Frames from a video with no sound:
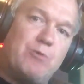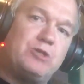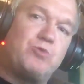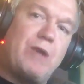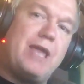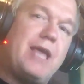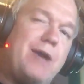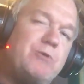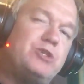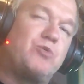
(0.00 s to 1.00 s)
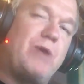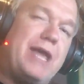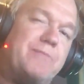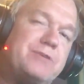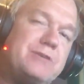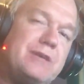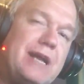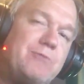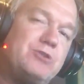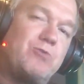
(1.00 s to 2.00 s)
I was raped. I
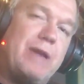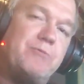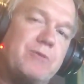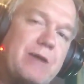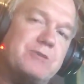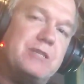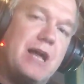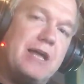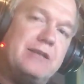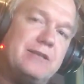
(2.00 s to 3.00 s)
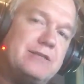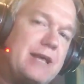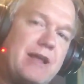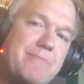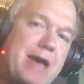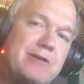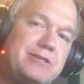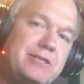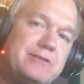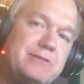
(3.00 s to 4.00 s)
was raped when I was 9. Does that not
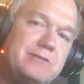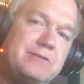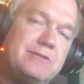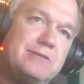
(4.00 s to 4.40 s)
matter to you?